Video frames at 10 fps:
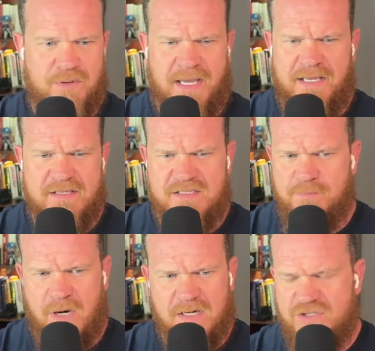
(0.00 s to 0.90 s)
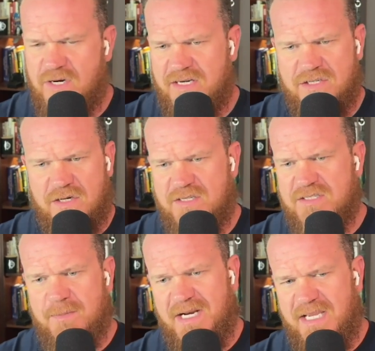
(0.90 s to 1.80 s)
Hey, this box tried to talk to
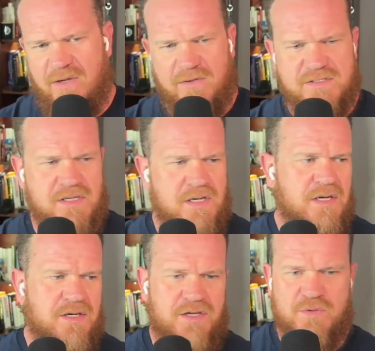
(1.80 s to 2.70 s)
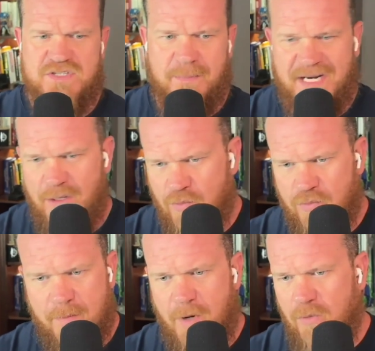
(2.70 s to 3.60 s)
somebody else, somebody
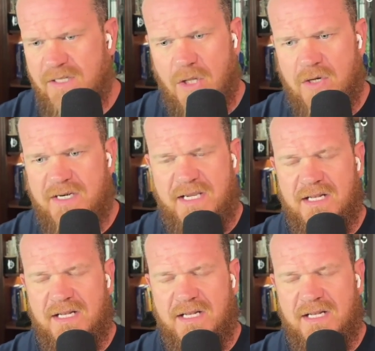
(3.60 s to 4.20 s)
remotely logged in.